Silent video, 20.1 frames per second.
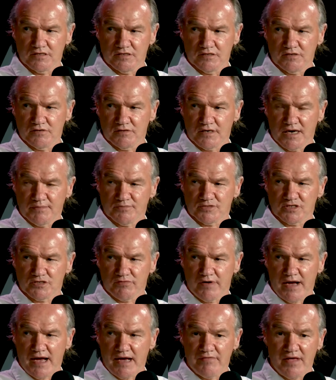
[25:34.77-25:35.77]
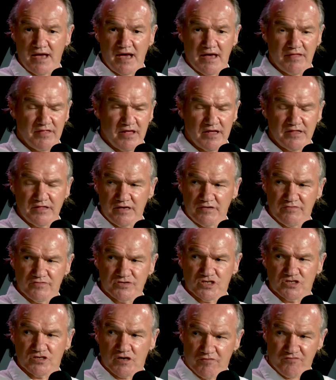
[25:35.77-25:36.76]
who comes around, and then you,
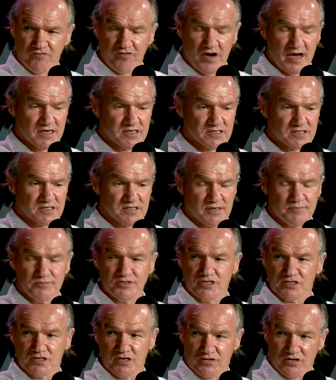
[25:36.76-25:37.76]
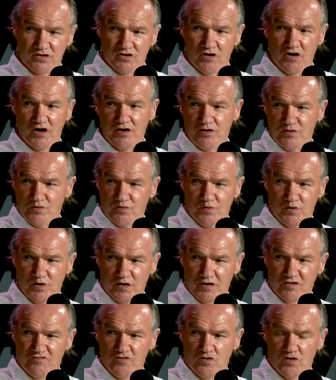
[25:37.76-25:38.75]
she's got Frank Slim, she's got the guy who
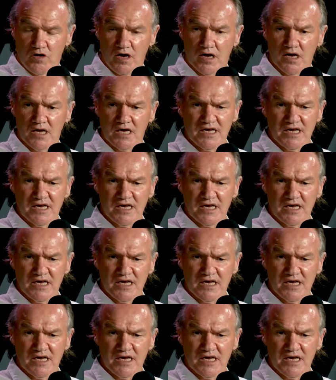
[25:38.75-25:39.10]
works for her.